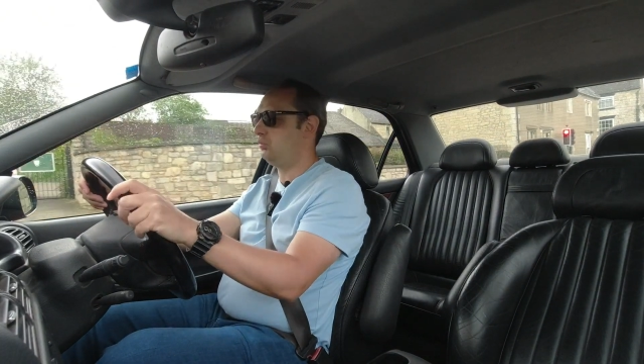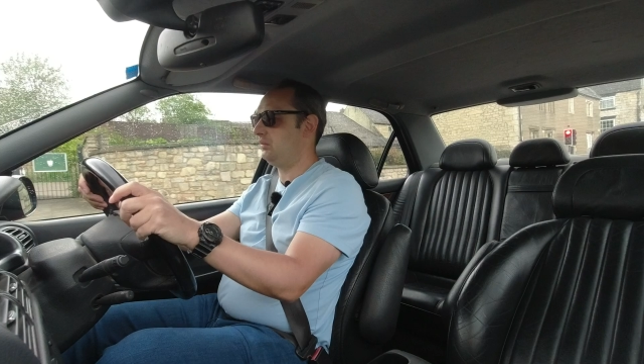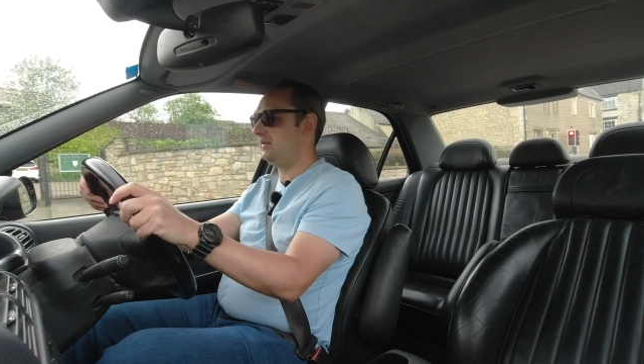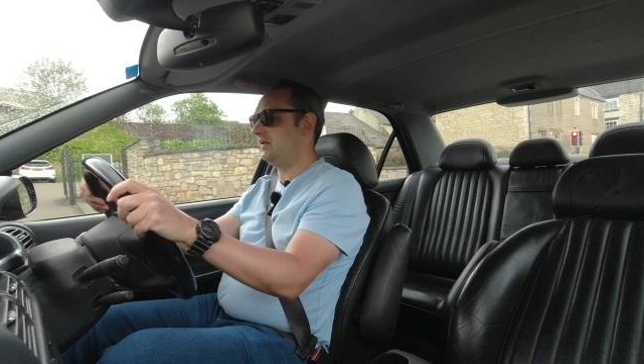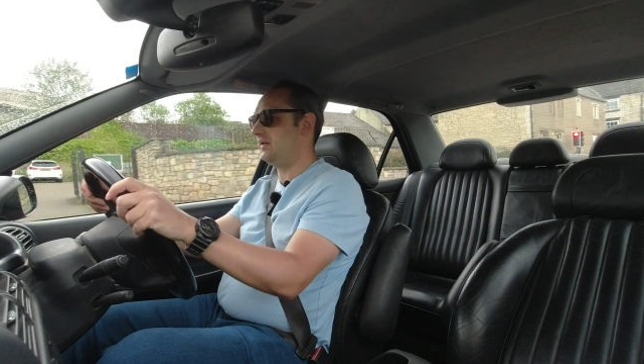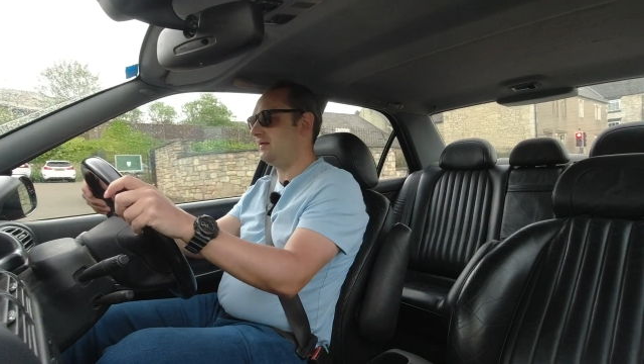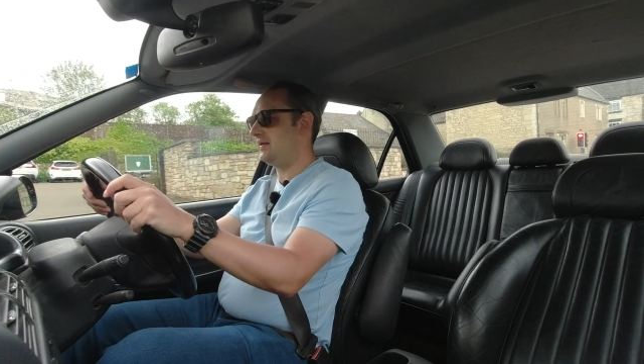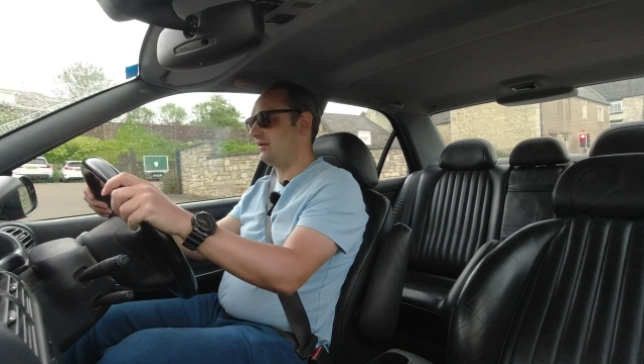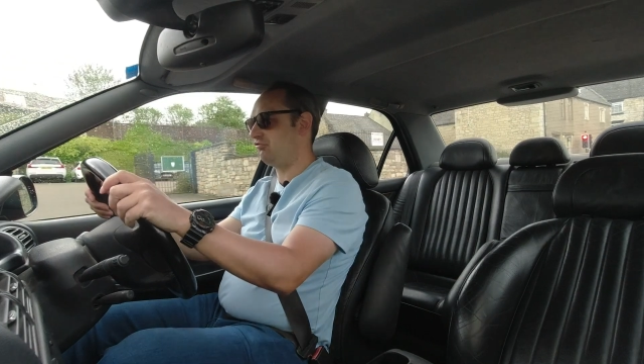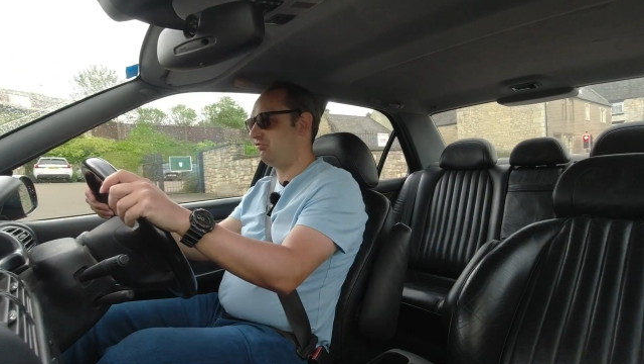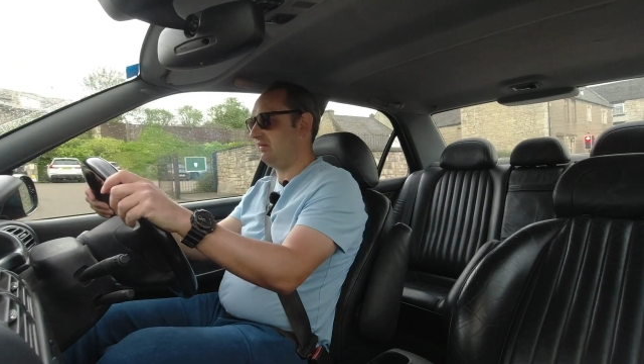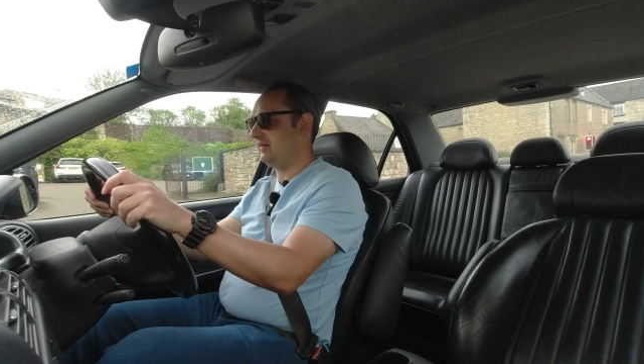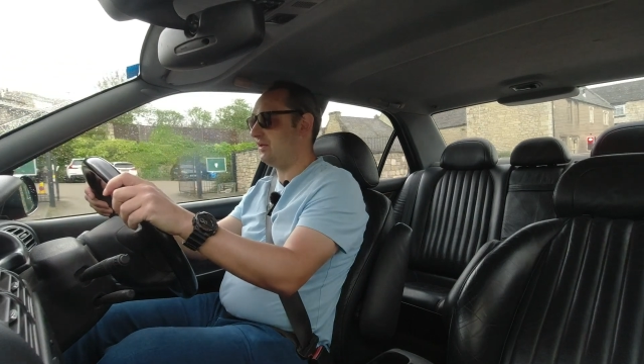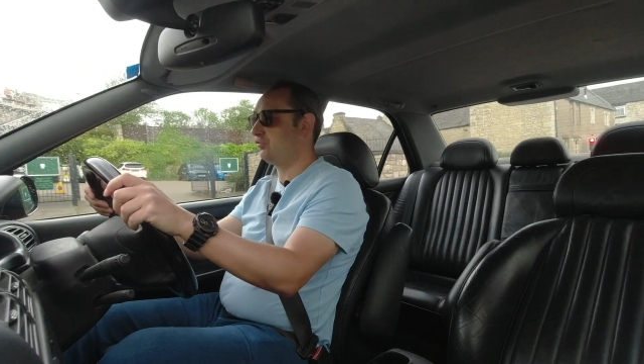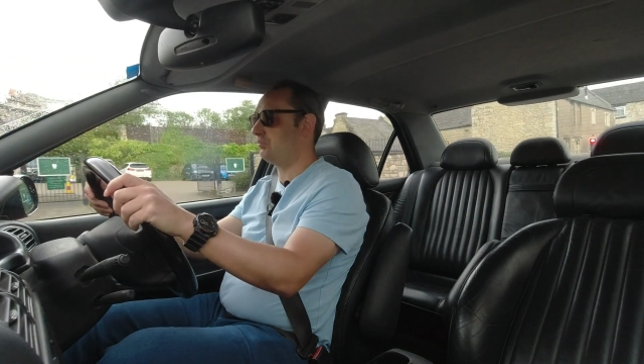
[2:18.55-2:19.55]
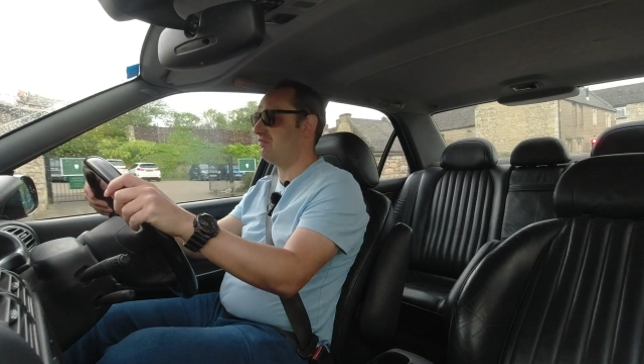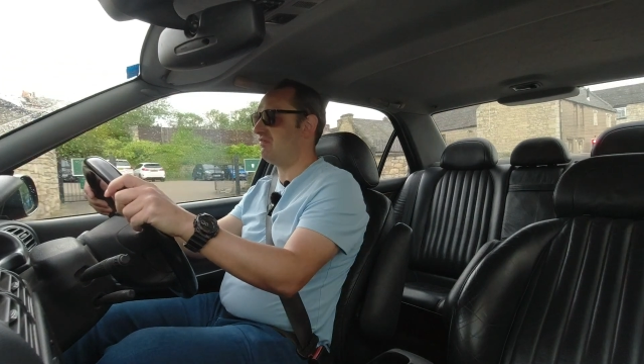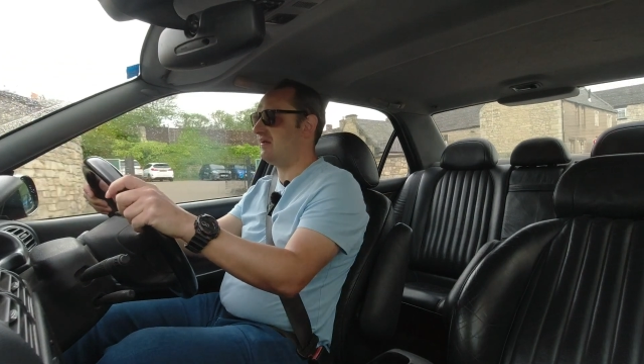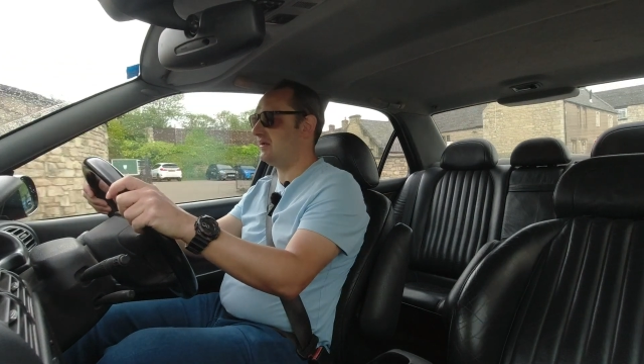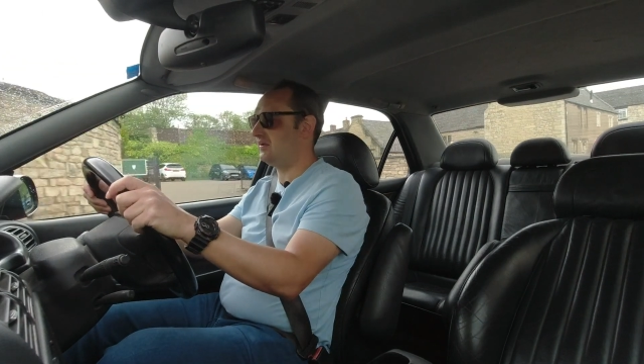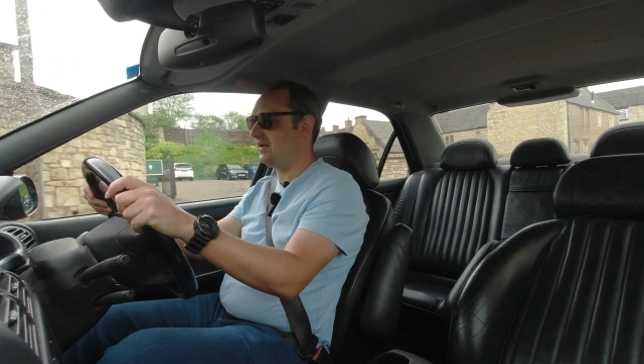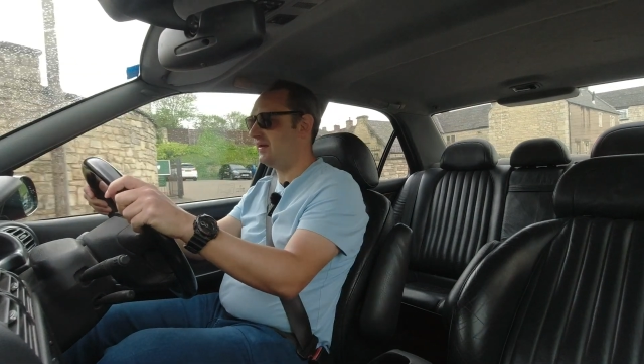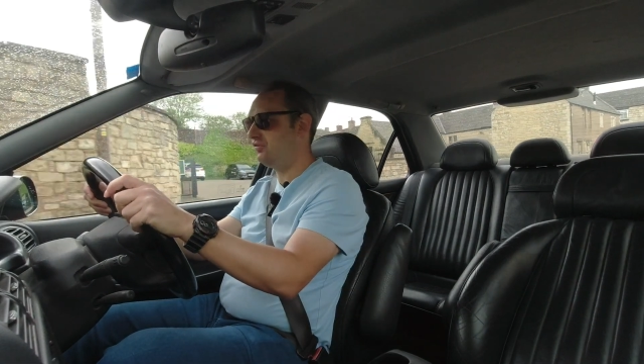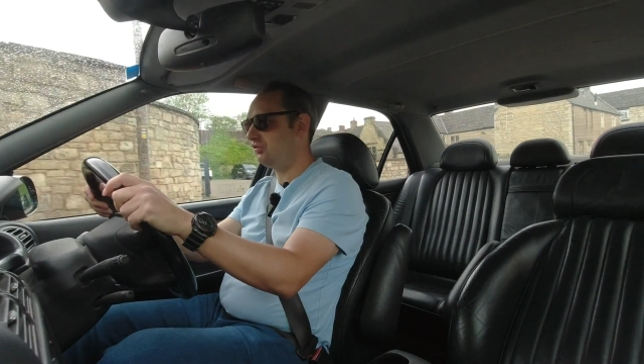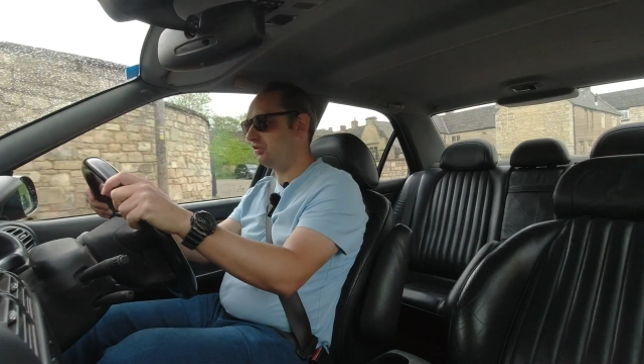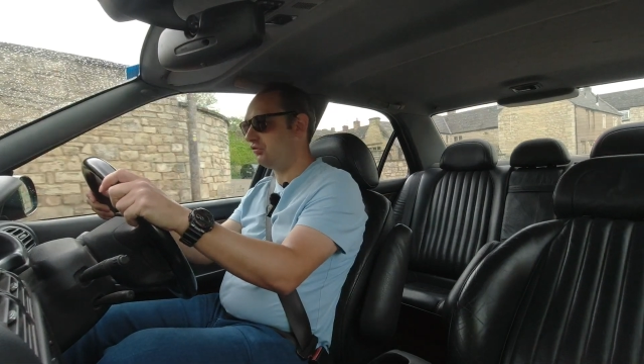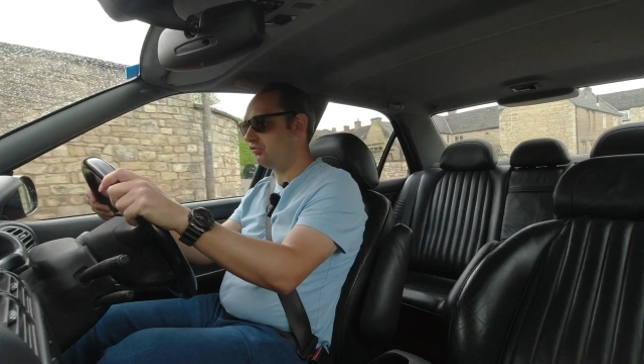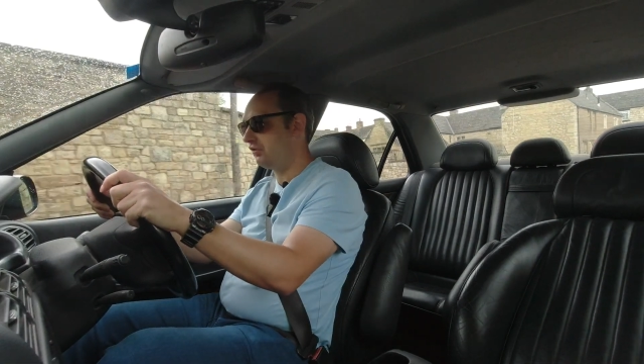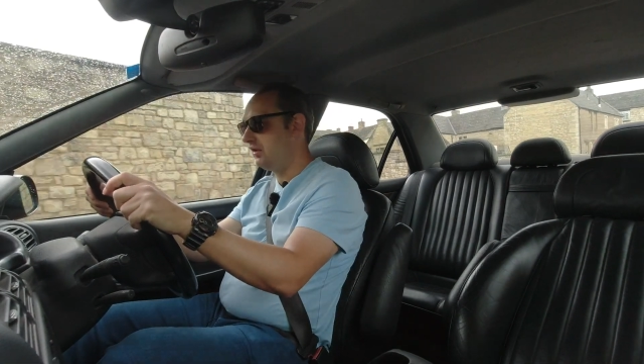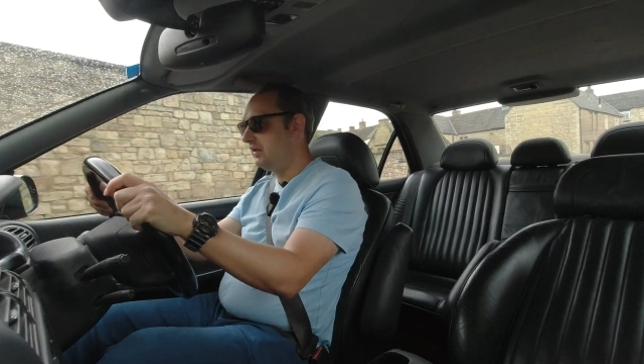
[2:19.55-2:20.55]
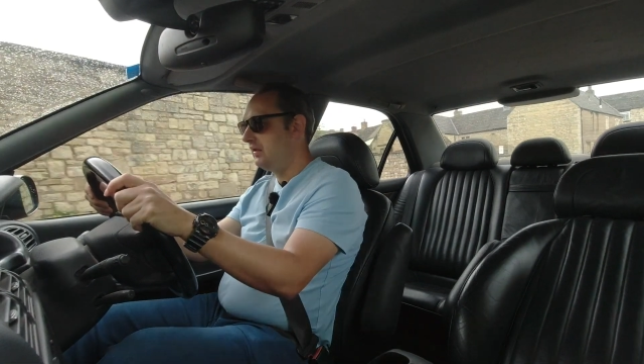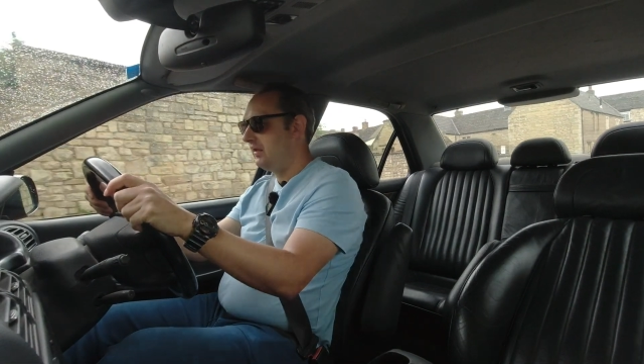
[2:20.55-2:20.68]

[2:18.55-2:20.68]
litre naturally aspirated engines,